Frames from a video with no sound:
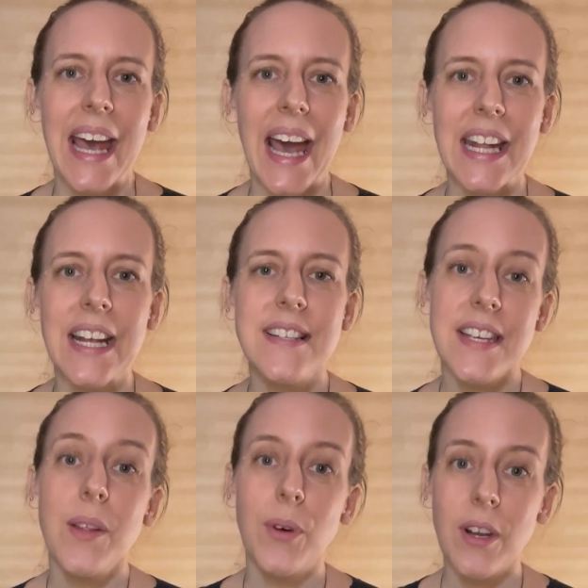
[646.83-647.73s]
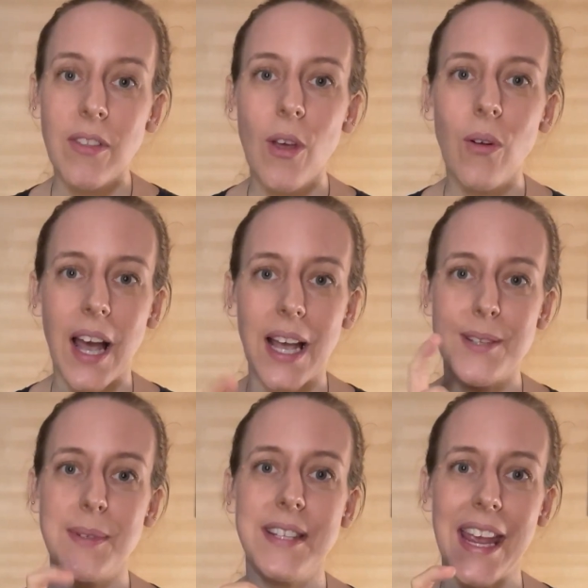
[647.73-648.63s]
And I could see that one of the old
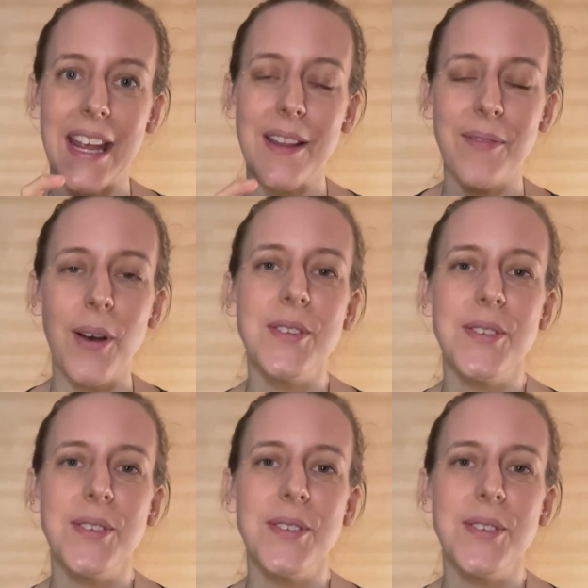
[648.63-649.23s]
guys was taking the photo.